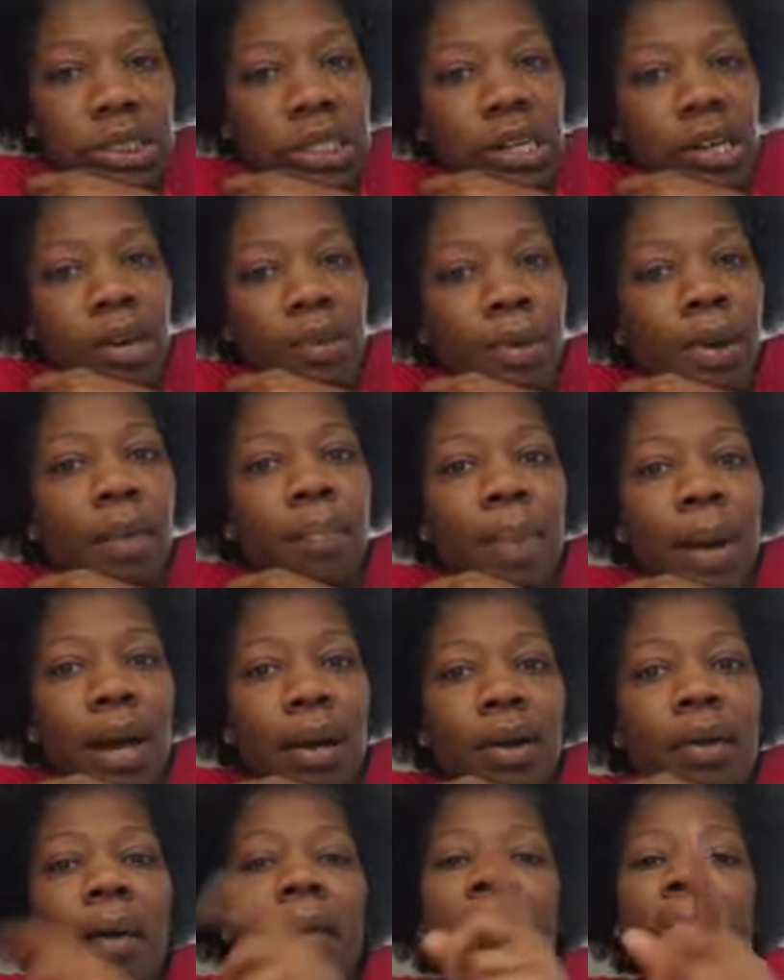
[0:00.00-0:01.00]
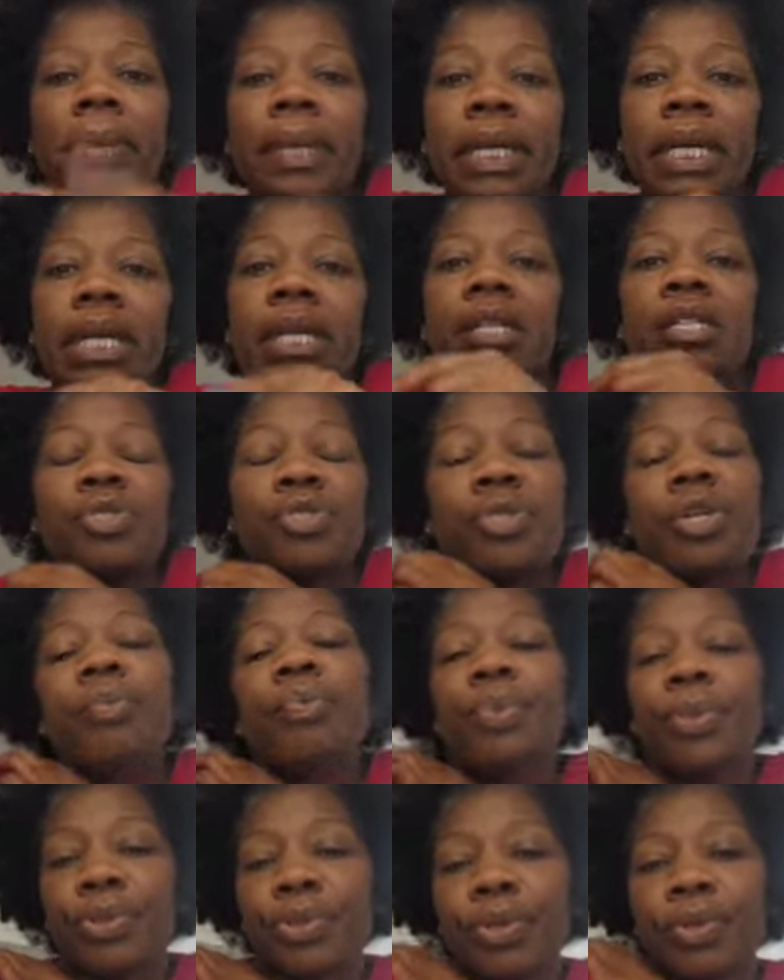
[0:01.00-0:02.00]
to him about booking a trip
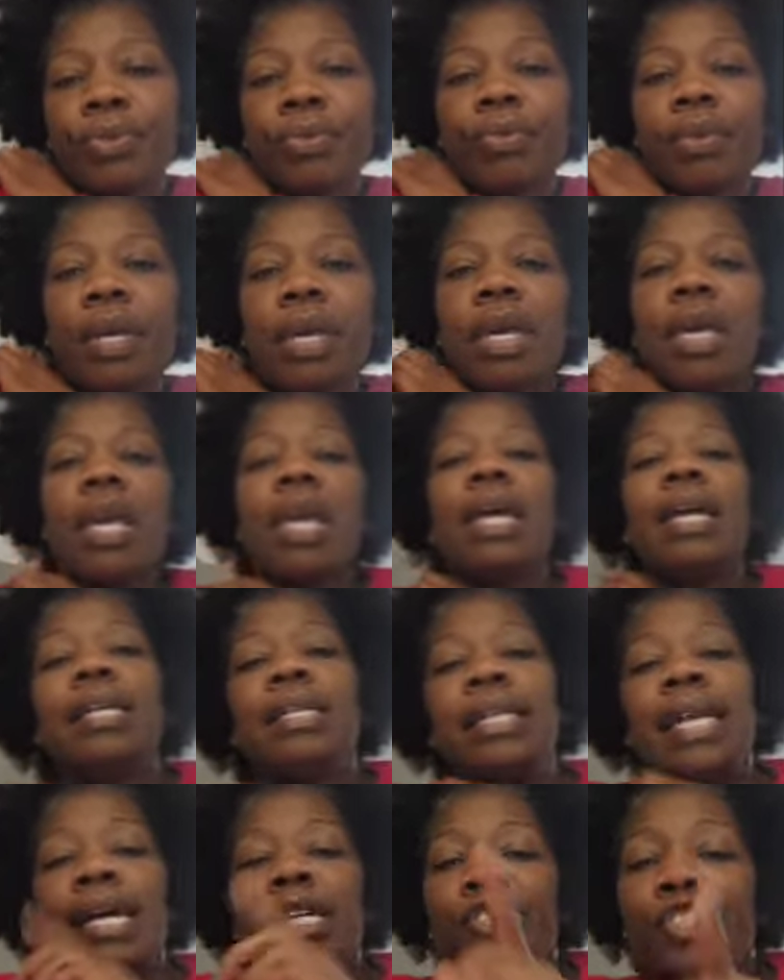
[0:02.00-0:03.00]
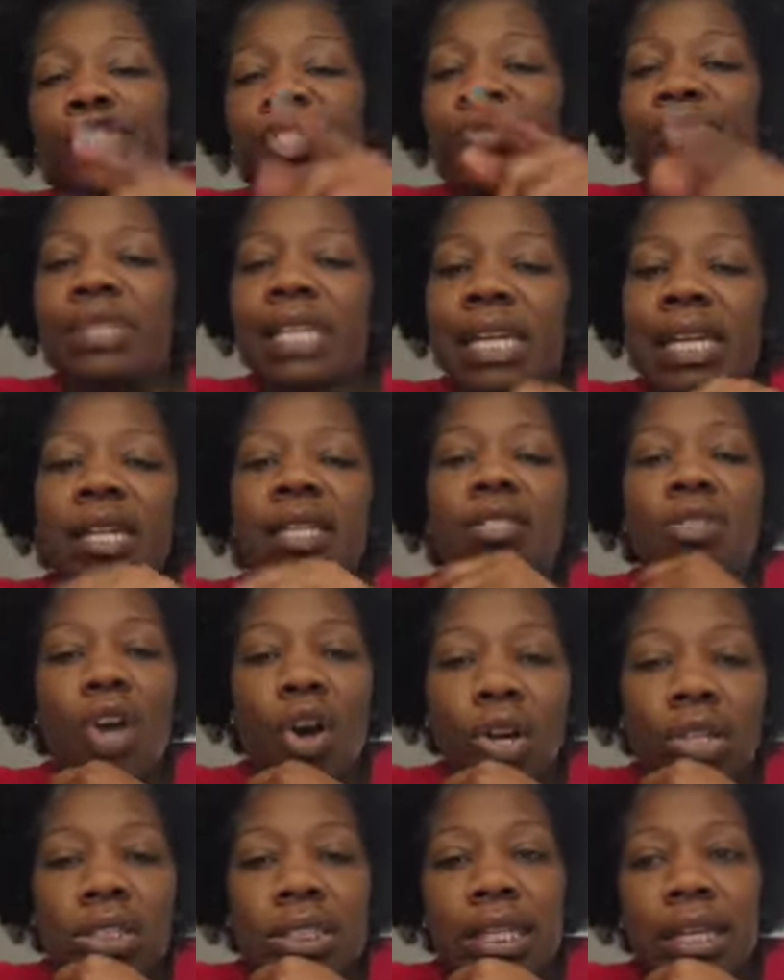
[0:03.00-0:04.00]
with you. Yes, you did
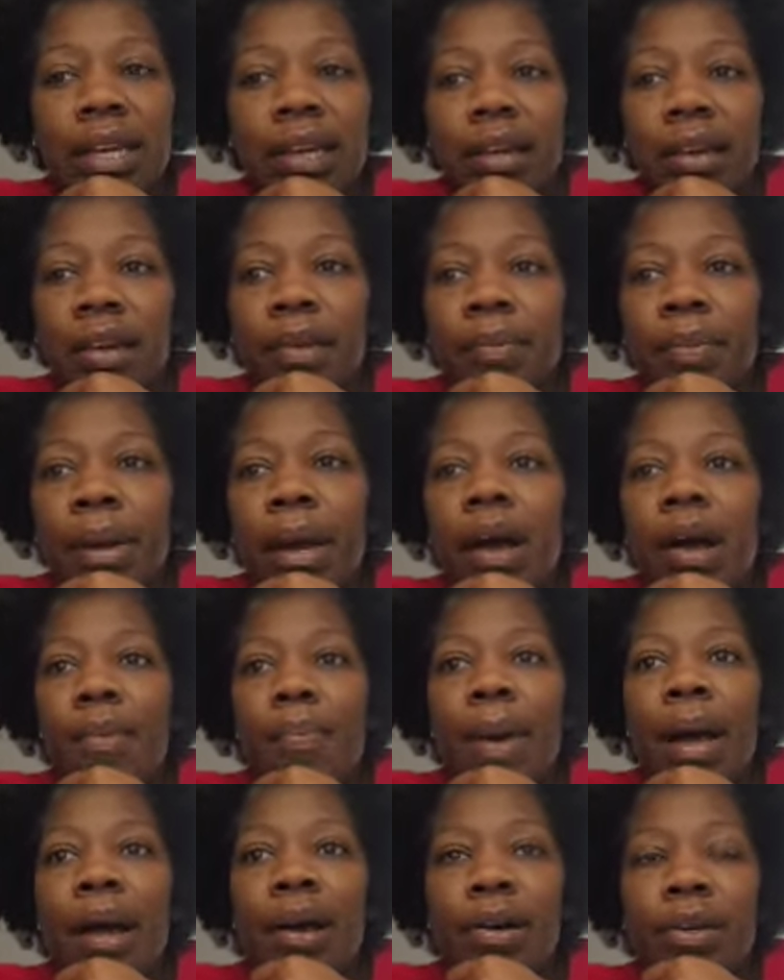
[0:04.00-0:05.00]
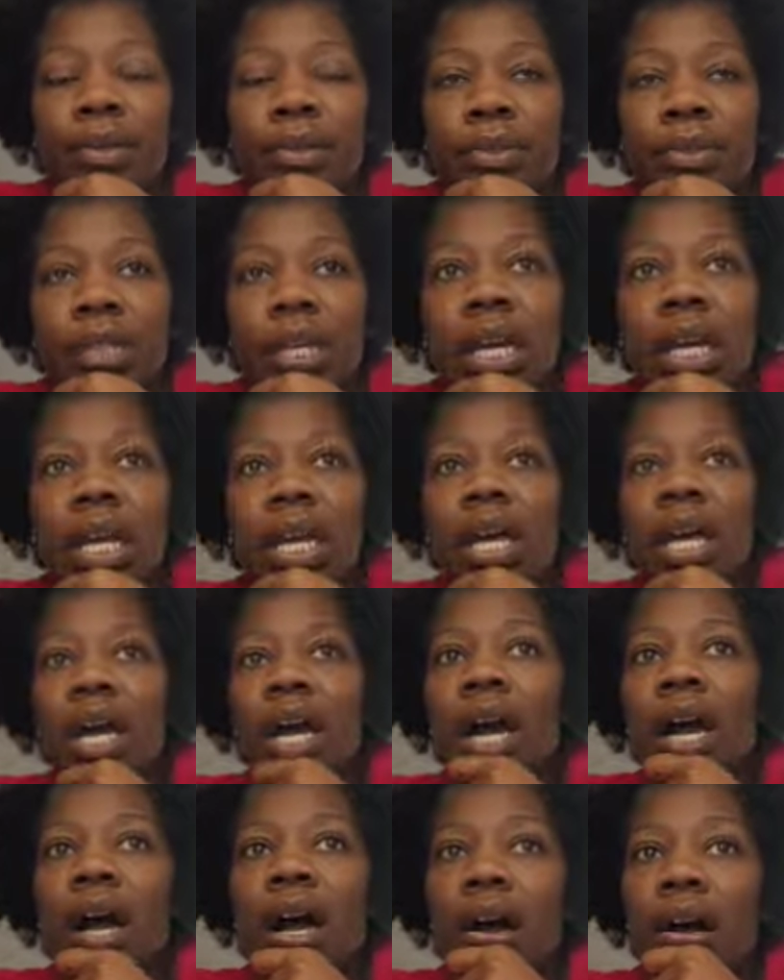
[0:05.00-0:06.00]
talk to him about
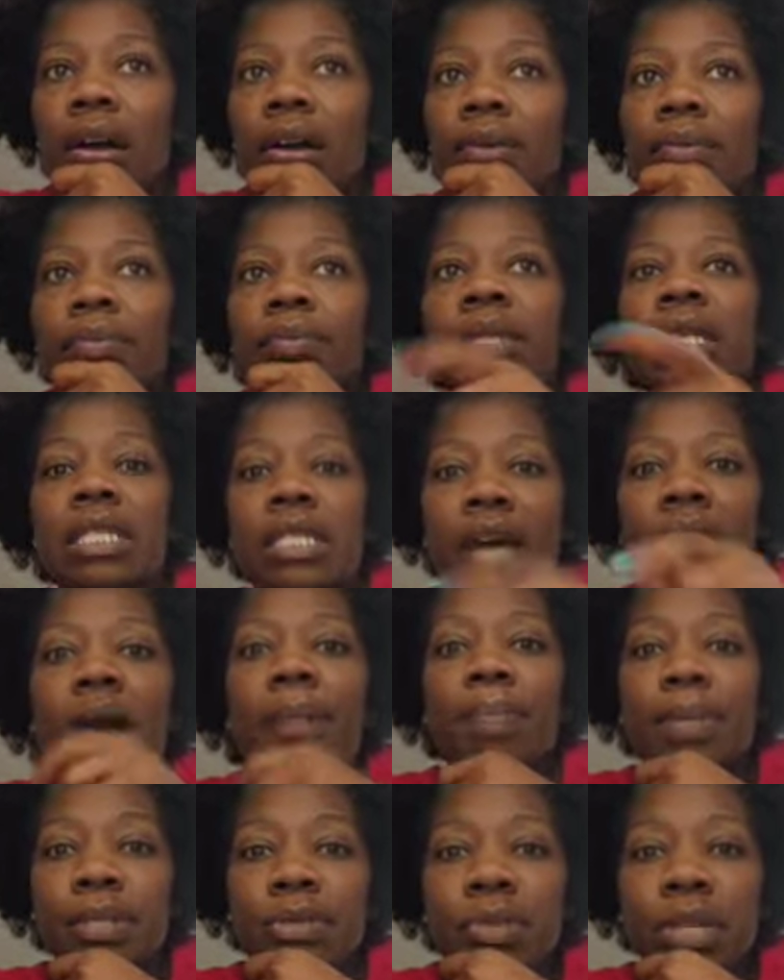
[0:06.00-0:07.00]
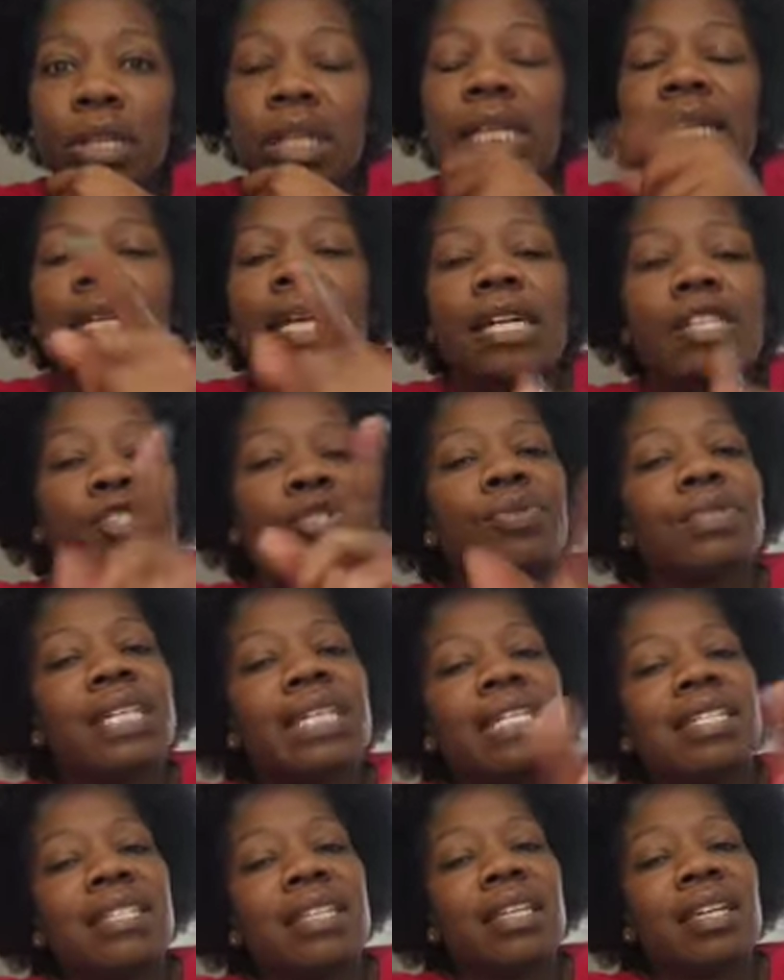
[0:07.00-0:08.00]
this opportunity. Yes, you
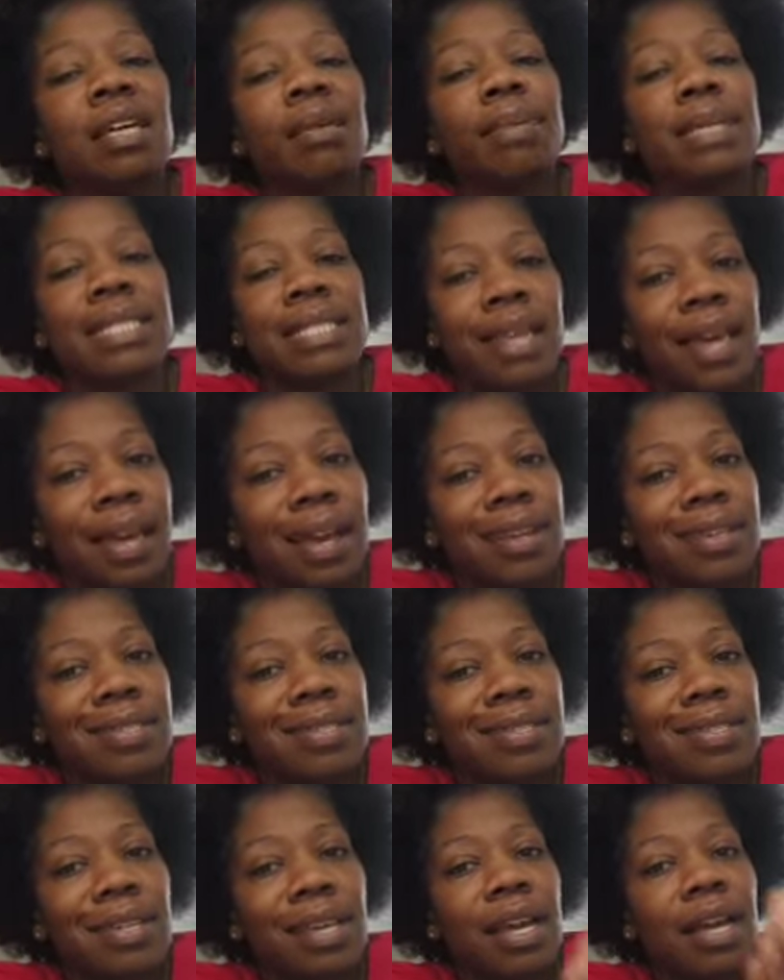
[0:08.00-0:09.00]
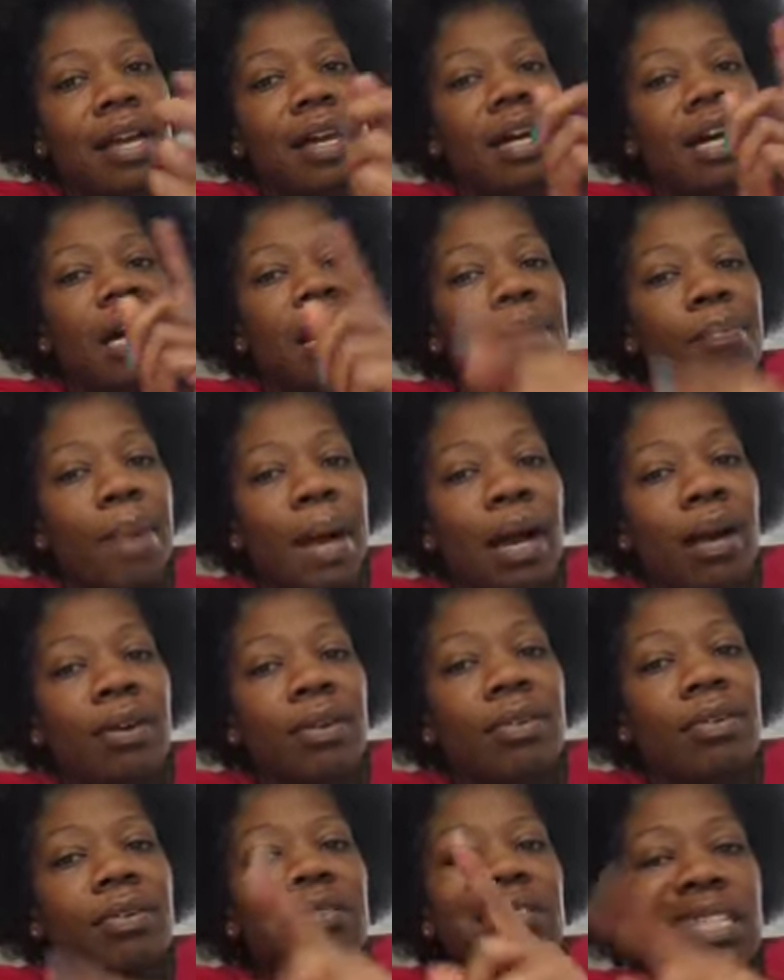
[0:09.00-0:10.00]
did send him a text
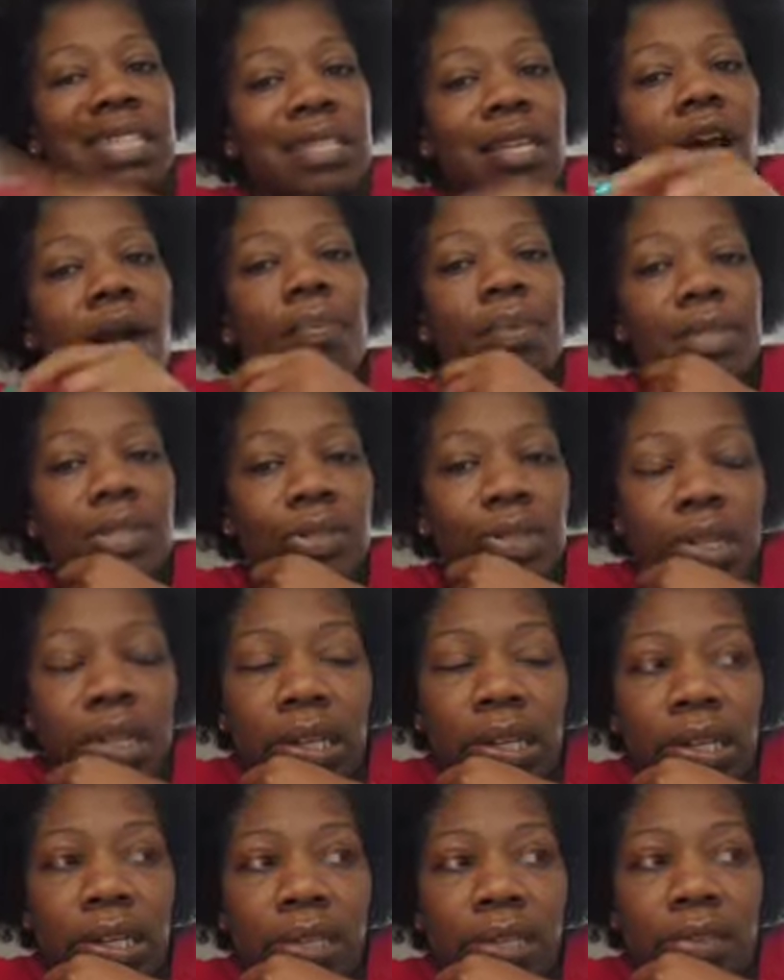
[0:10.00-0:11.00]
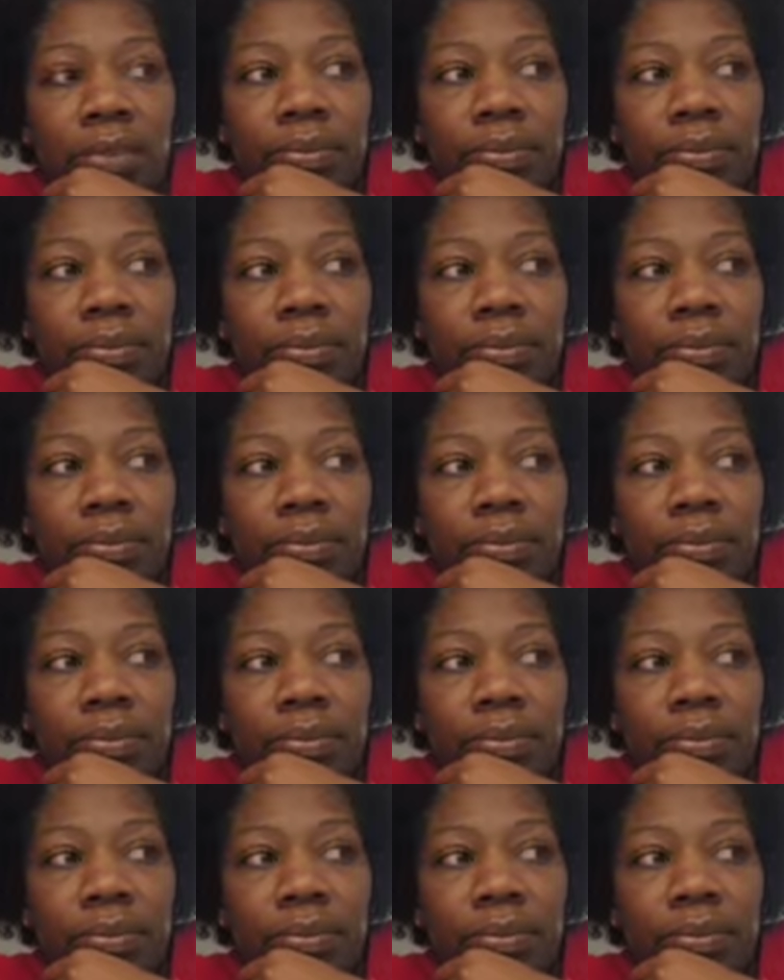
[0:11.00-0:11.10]
about this opportunity.